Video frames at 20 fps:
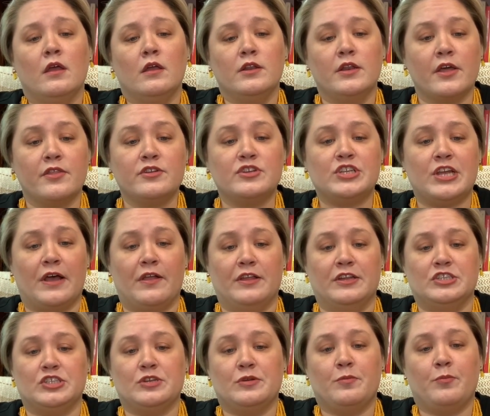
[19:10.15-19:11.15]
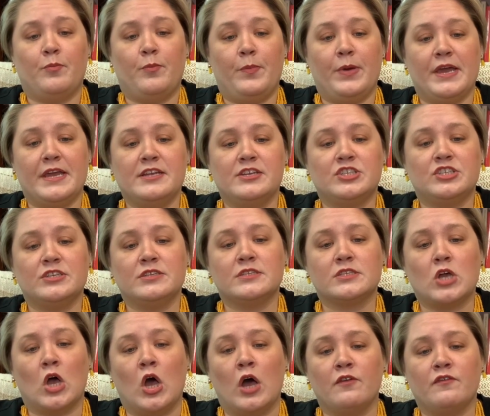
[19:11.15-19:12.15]
Another challenge, patients
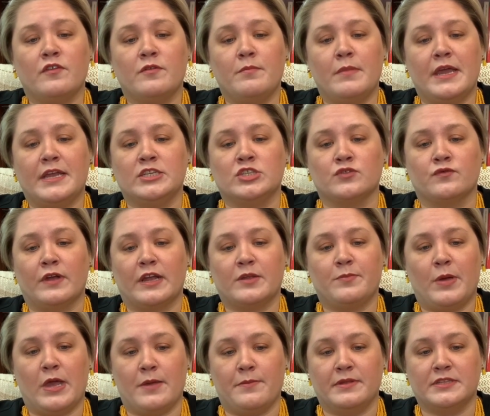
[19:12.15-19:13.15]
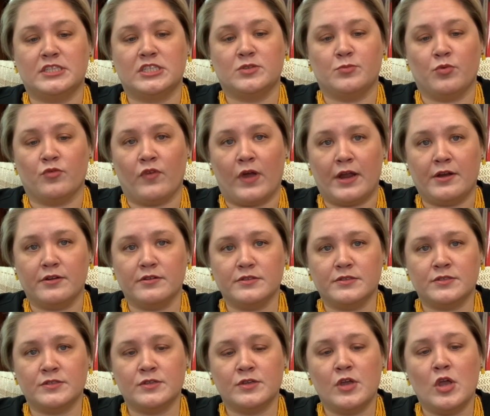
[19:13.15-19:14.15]
often make direct payments to
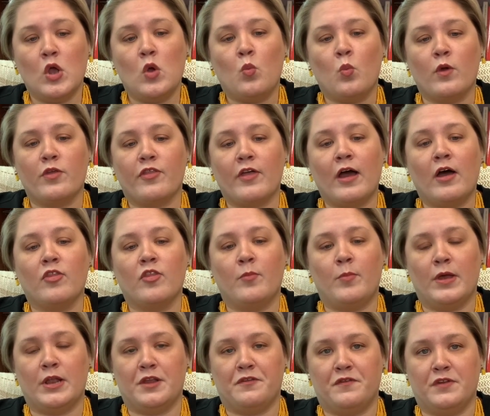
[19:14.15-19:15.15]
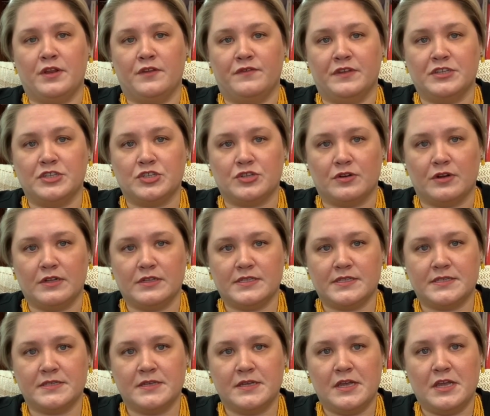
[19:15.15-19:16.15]
providers without the benefit of
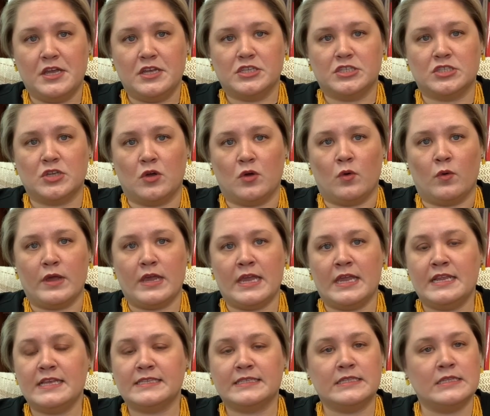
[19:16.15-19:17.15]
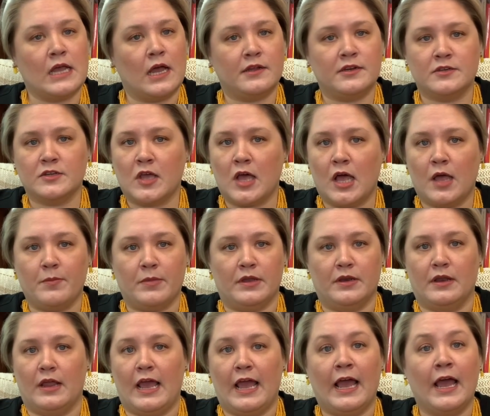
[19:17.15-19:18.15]
insurance. So it is not
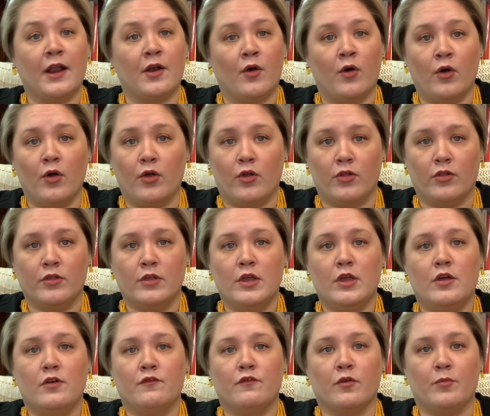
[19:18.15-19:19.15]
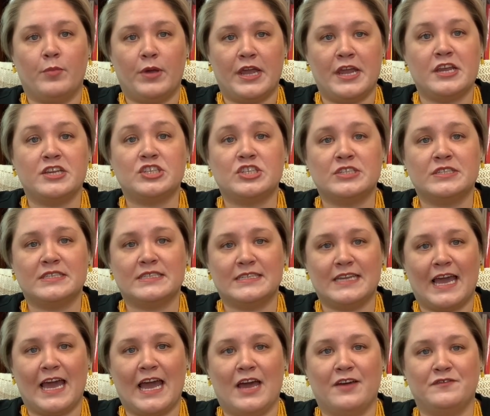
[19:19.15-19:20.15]
uncommon at all for patients to
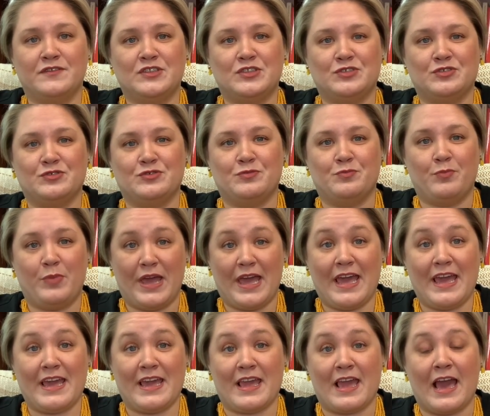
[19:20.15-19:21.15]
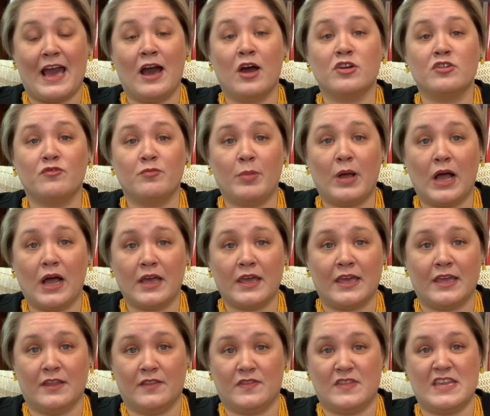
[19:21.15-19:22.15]
have to pay out of
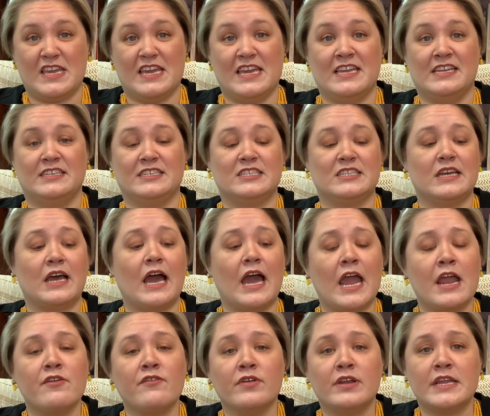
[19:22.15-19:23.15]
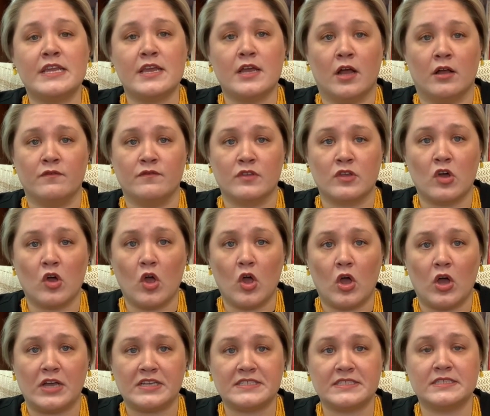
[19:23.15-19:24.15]
pocket the entirety of the
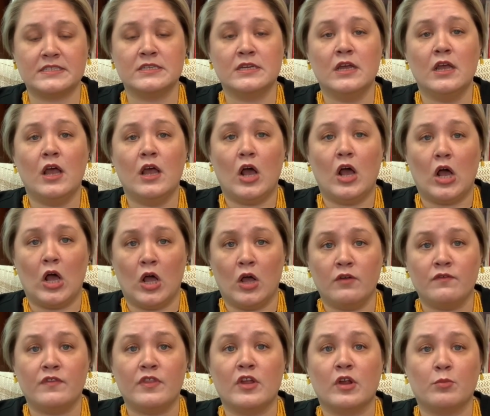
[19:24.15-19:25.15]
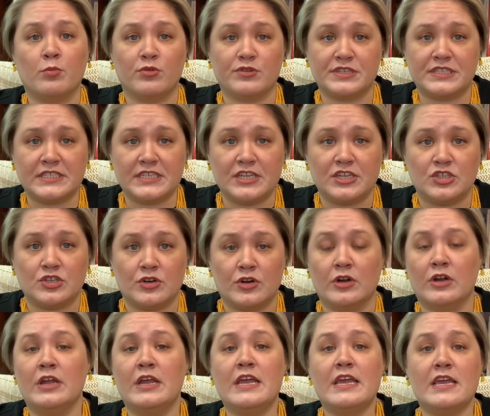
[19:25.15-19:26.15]
cost of their
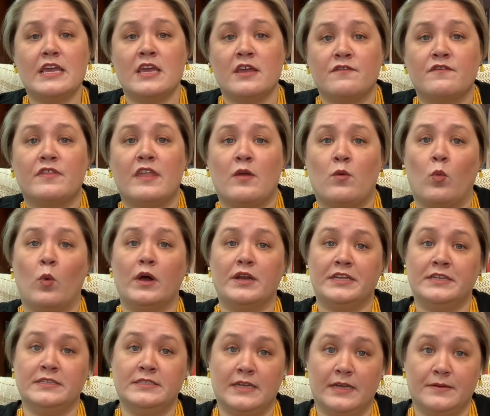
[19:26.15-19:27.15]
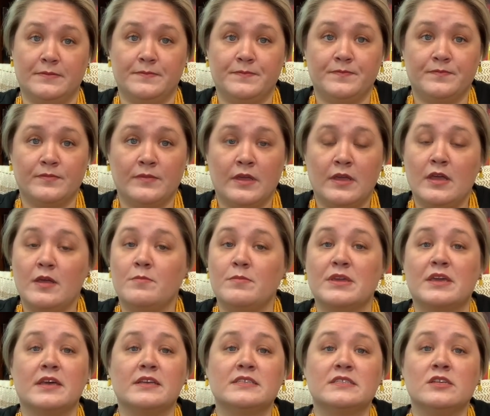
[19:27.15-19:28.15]
procedure if they want it done,
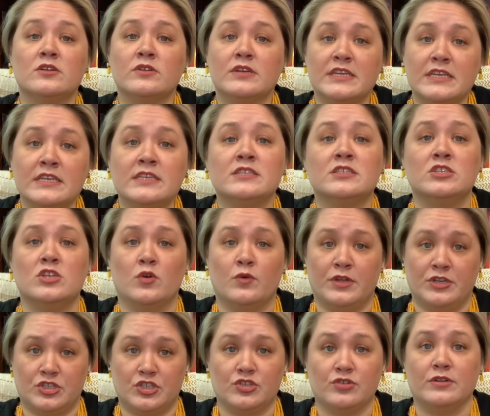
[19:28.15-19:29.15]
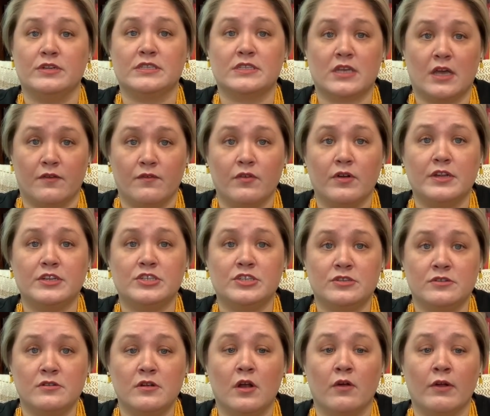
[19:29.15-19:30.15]
because there is no insurance
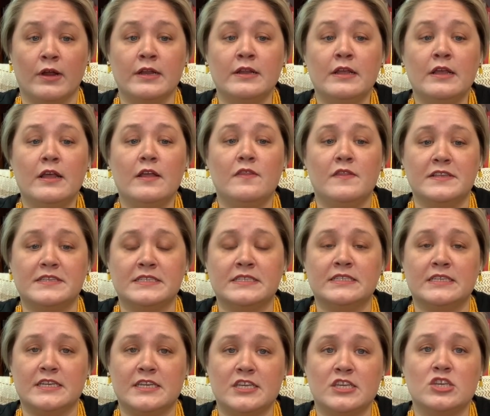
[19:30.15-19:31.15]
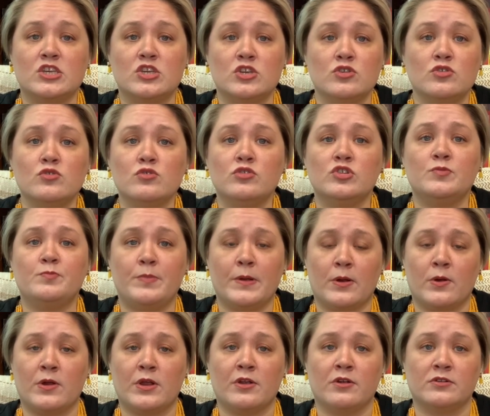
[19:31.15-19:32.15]
coverage, all right? This is a huge
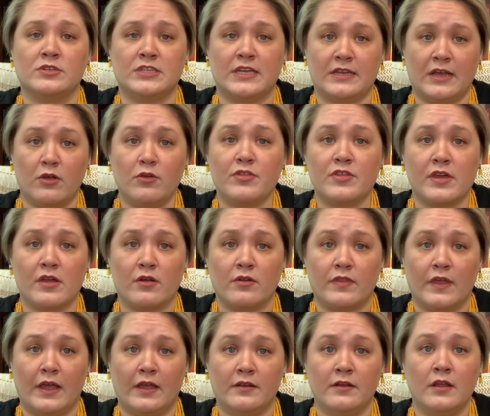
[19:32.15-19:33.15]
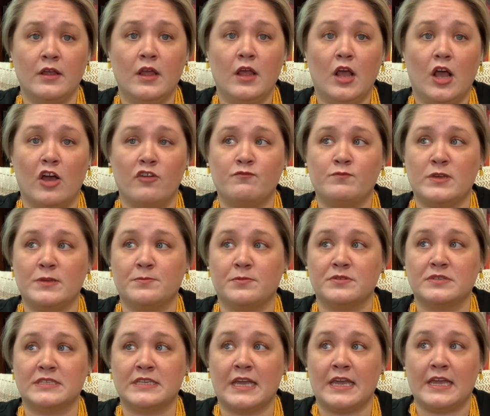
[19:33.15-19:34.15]
barrier to healthcare then, of people
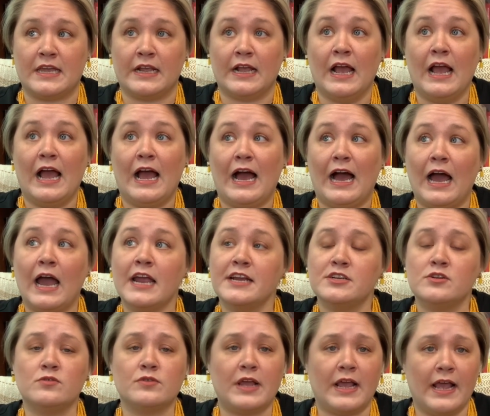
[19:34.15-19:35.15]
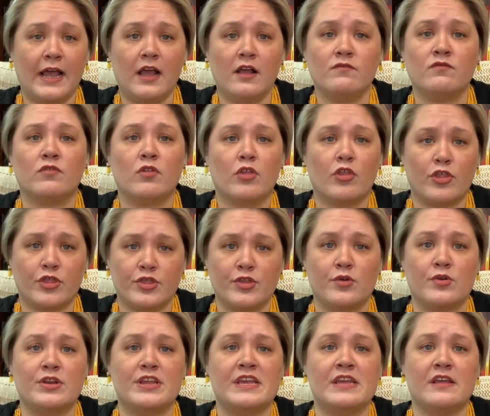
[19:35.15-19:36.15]
saying, I don't have
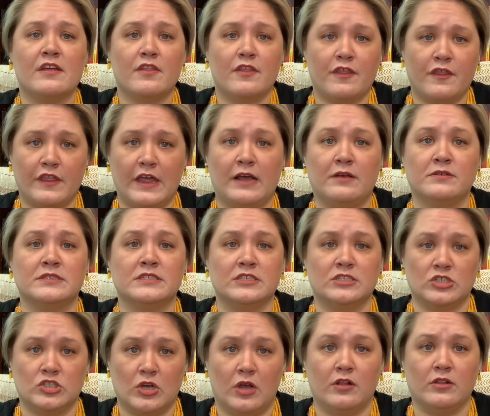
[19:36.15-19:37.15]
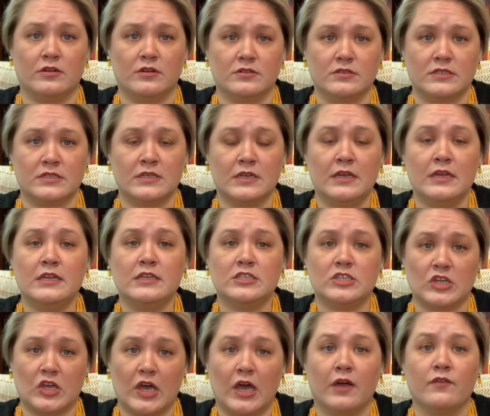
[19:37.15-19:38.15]
$30,000
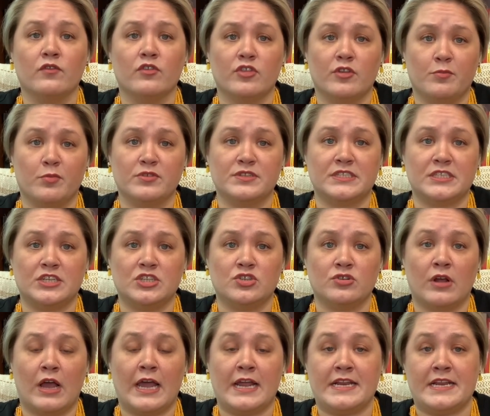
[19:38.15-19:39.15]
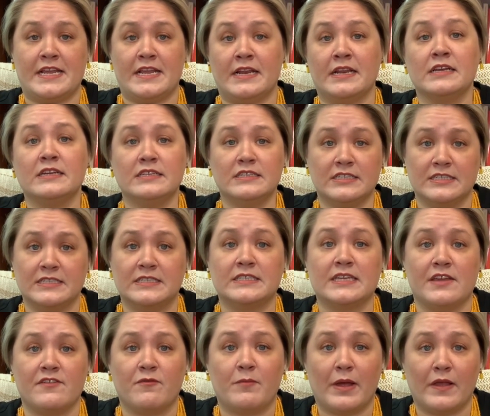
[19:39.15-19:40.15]
to cover the procedure I need to
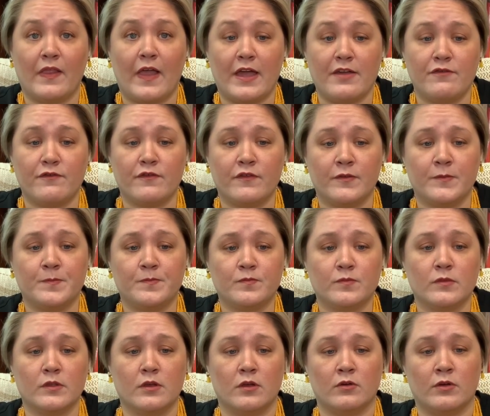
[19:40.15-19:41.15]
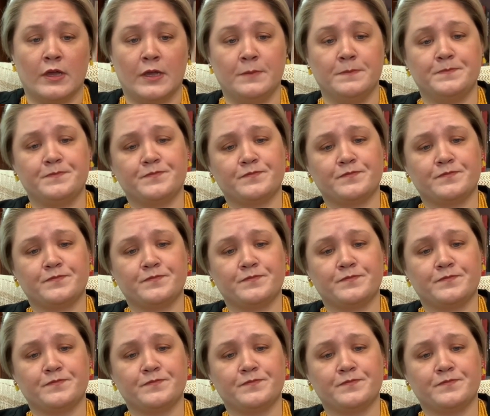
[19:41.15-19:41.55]
save my life, okay?